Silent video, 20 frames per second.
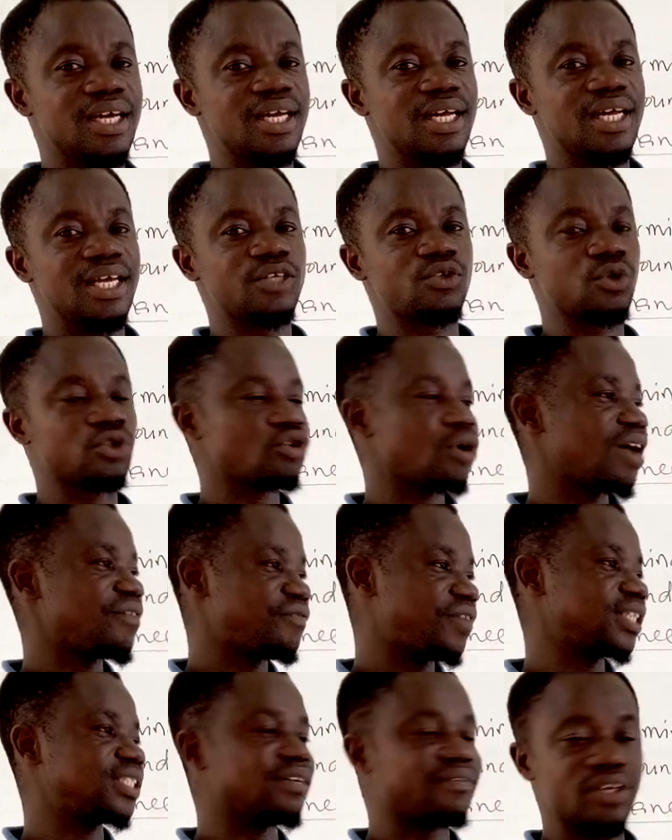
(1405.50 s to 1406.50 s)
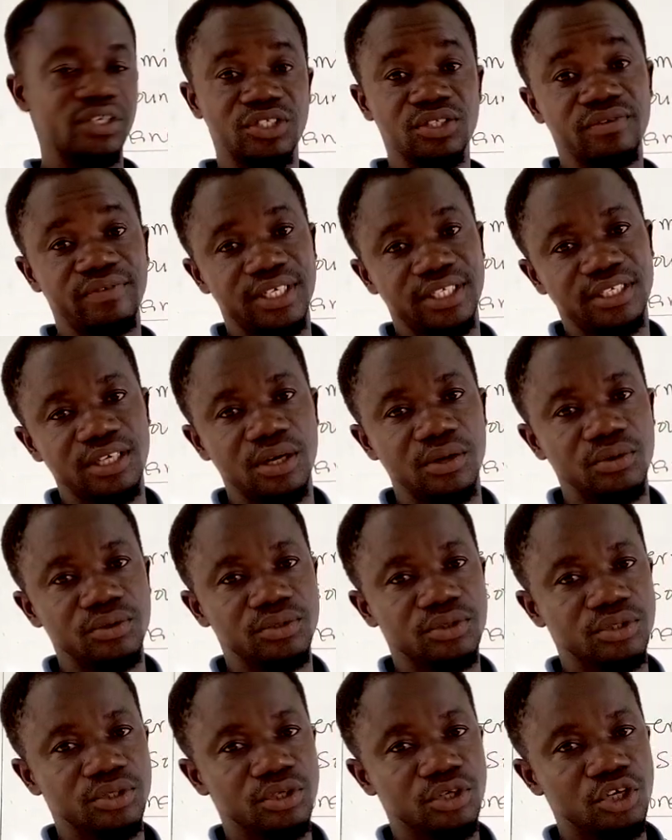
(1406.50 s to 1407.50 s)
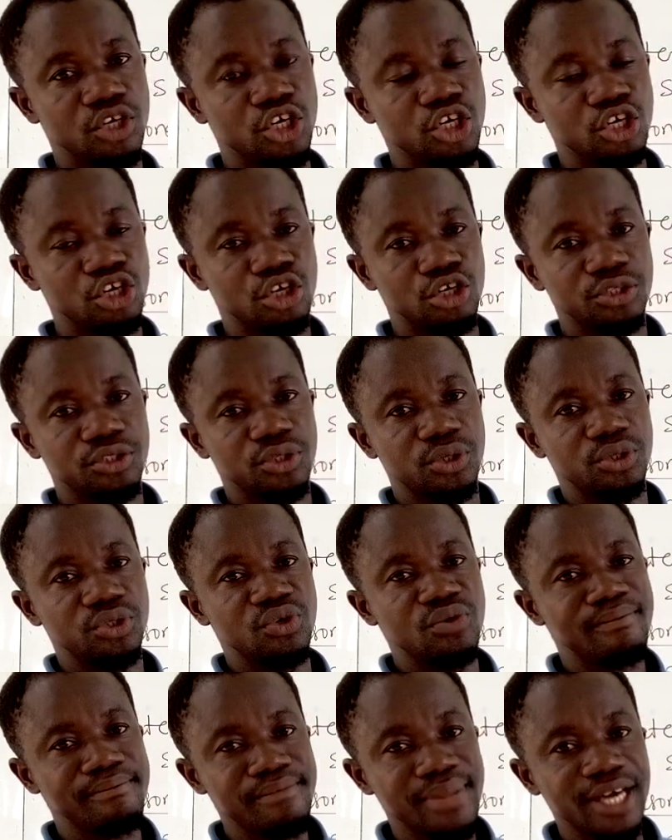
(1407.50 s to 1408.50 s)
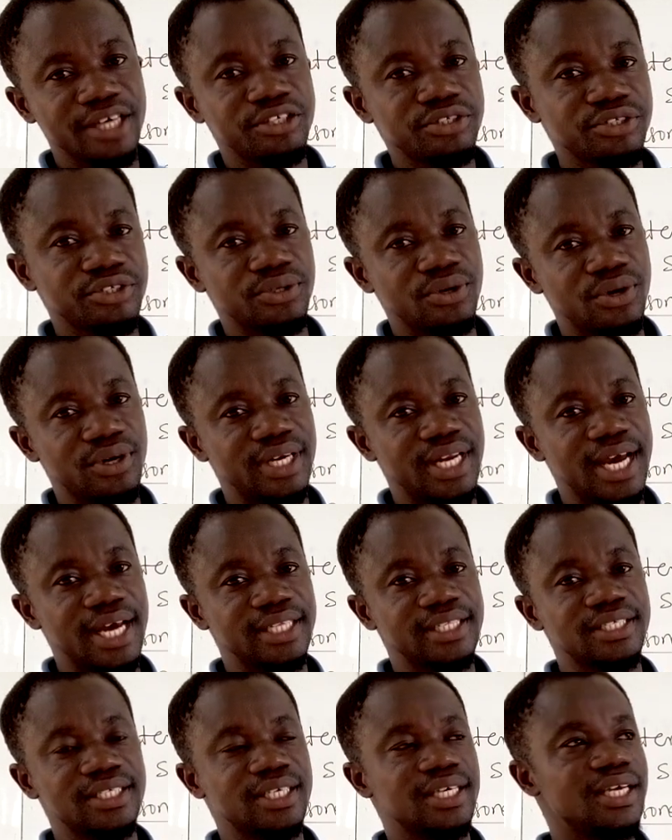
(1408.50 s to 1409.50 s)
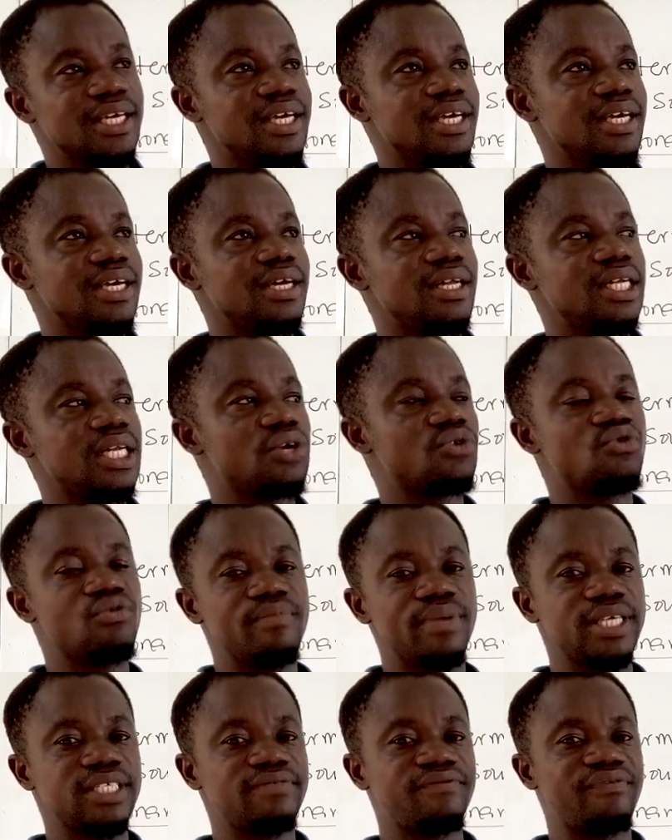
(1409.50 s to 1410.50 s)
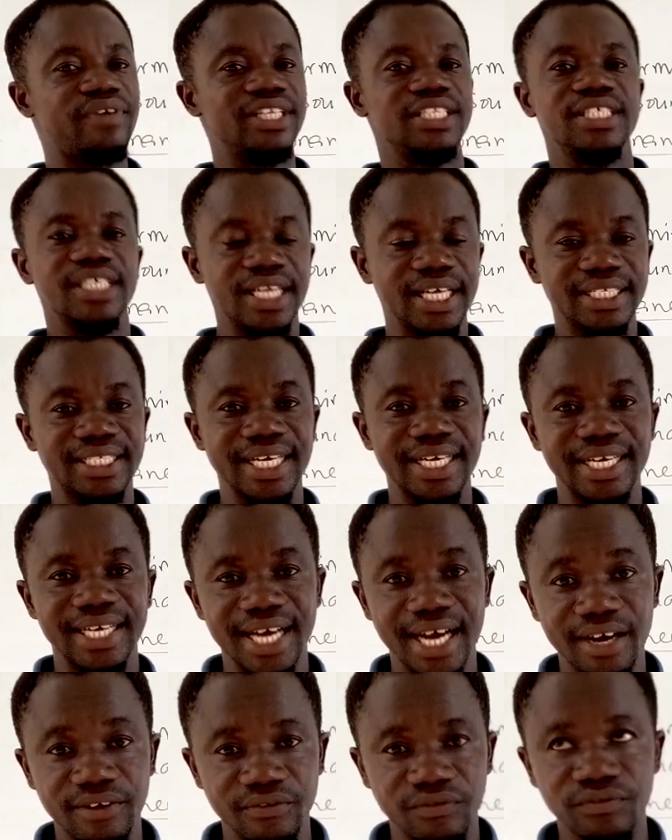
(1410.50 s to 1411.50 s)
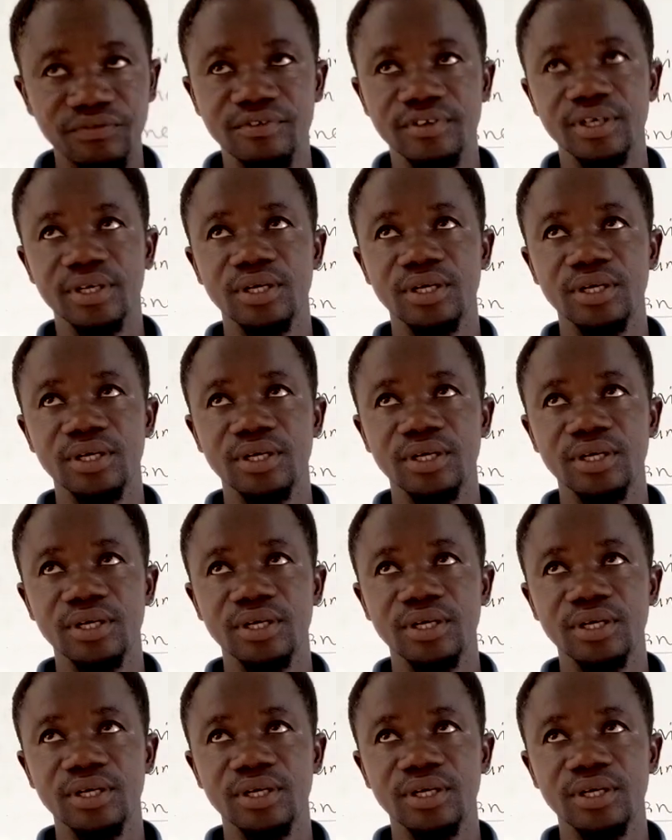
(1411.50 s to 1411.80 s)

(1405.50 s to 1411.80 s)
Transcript: it also affects the velocity of the sound. So you make sure that the room is ventilated enough